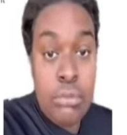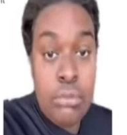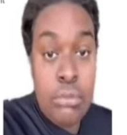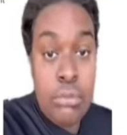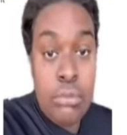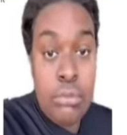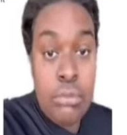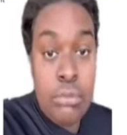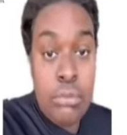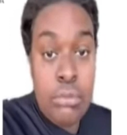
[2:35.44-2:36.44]

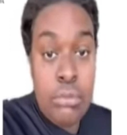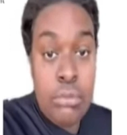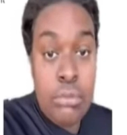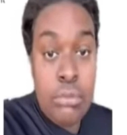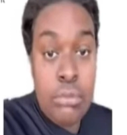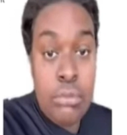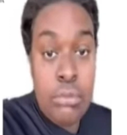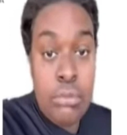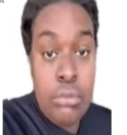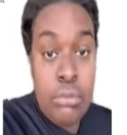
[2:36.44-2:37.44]

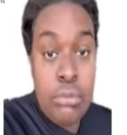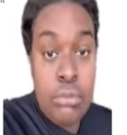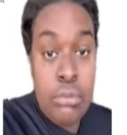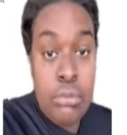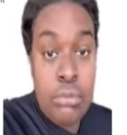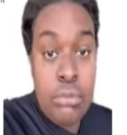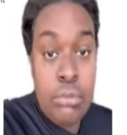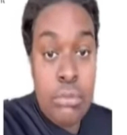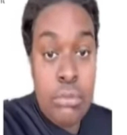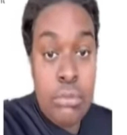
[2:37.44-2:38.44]

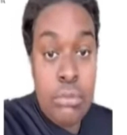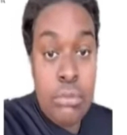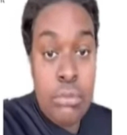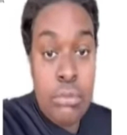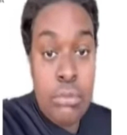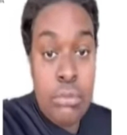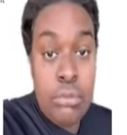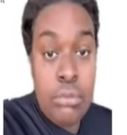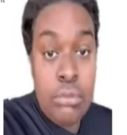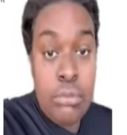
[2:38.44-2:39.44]

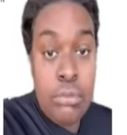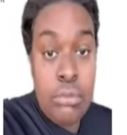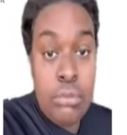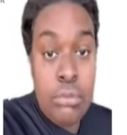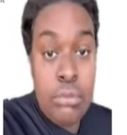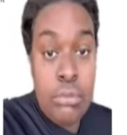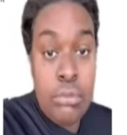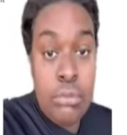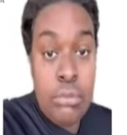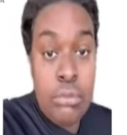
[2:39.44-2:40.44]

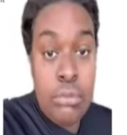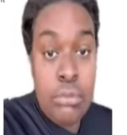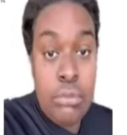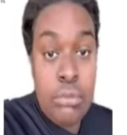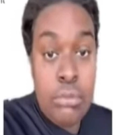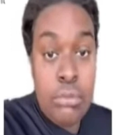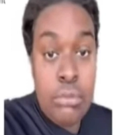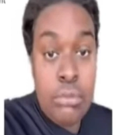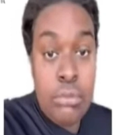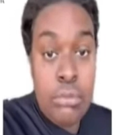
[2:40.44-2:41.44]

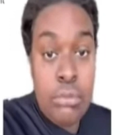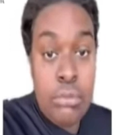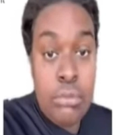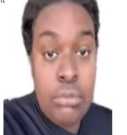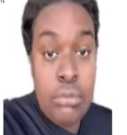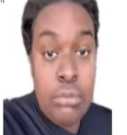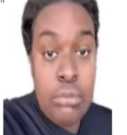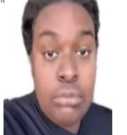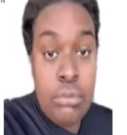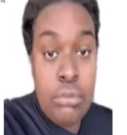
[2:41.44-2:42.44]

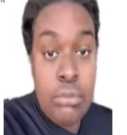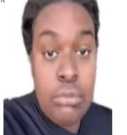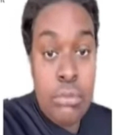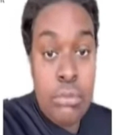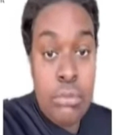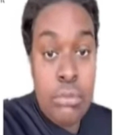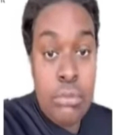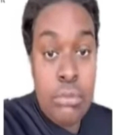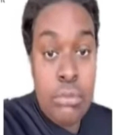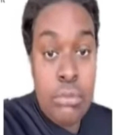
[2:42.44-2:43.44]
No words are spoken by the person on screen.